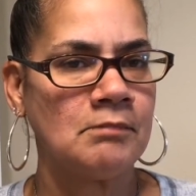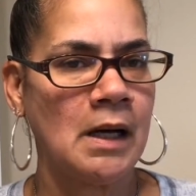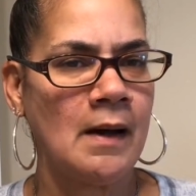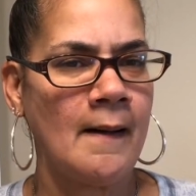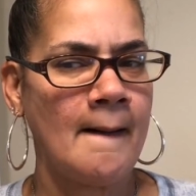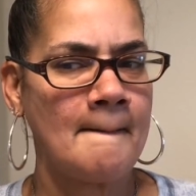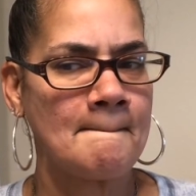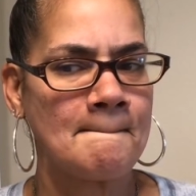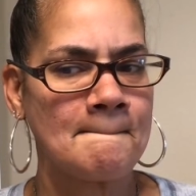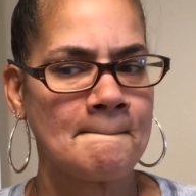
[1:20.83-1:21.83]

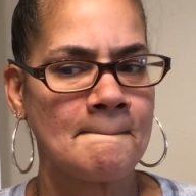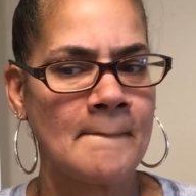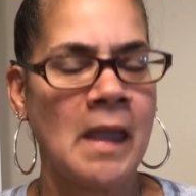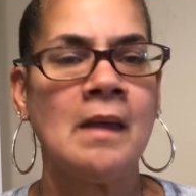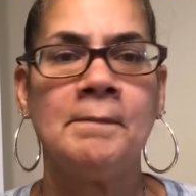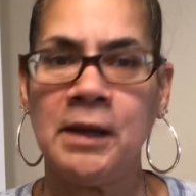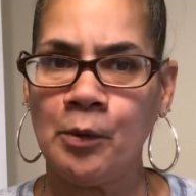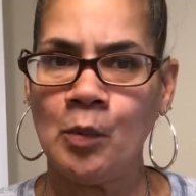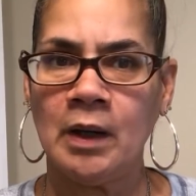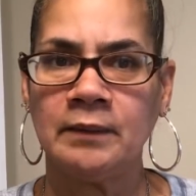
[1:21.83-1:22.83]
Um, Pier
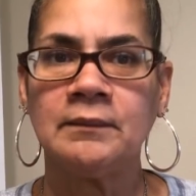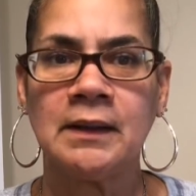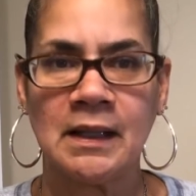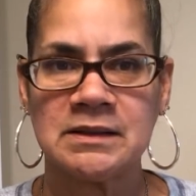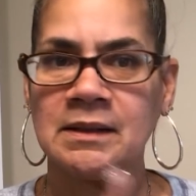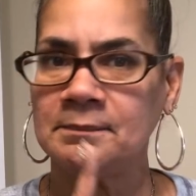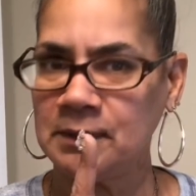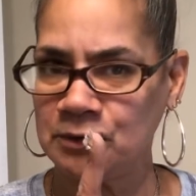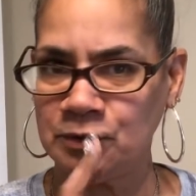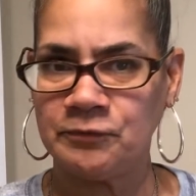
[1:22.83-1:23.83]
1. Got something
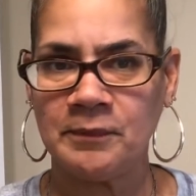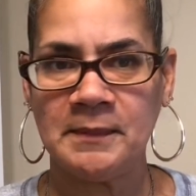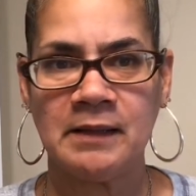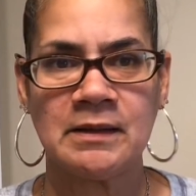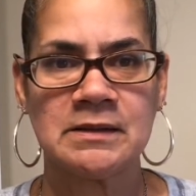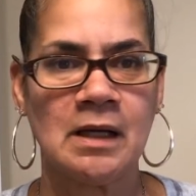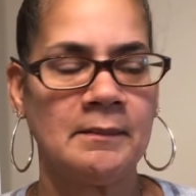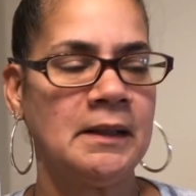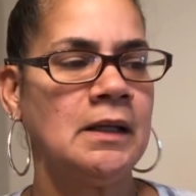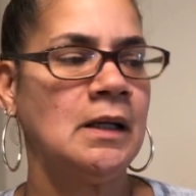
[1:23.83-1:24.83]
good from there. That's
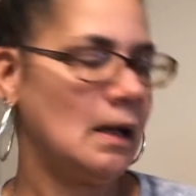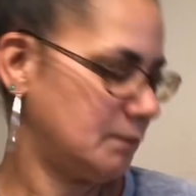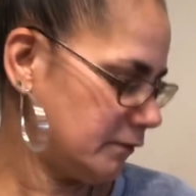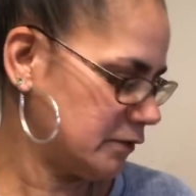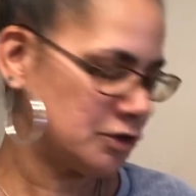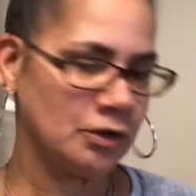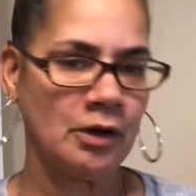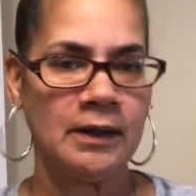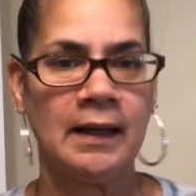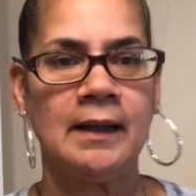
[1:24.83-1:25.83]
coming. I'm going to show
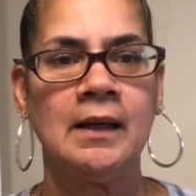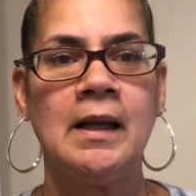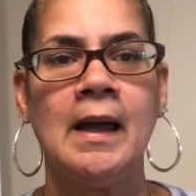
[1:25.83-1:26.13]
y'all that.